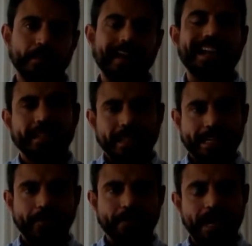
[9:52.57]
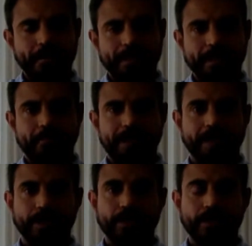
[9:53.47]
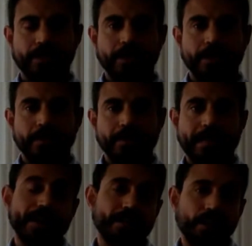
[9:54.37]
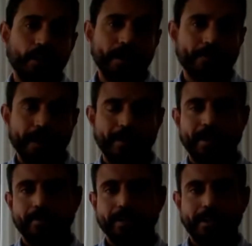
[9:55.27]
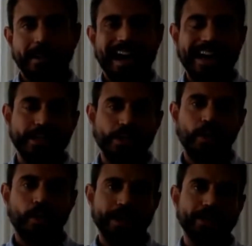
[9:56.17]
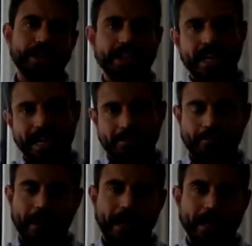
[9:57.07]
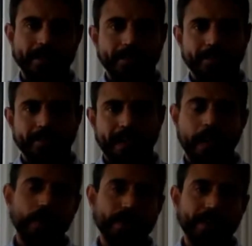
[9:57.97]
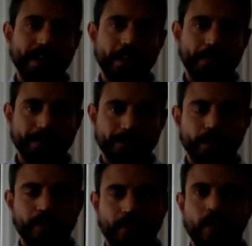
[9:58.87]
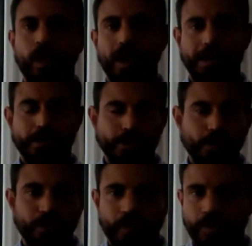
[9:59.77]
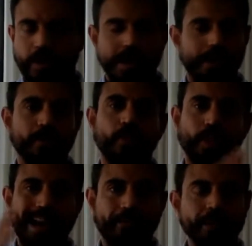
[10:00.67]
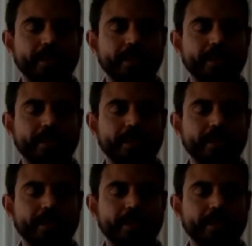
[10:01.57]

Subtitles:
And at the same time, it's going to make you say, you know what, maybe I don't want to just stay in bed. I want to get up and go for a walk or go for a run or whatever.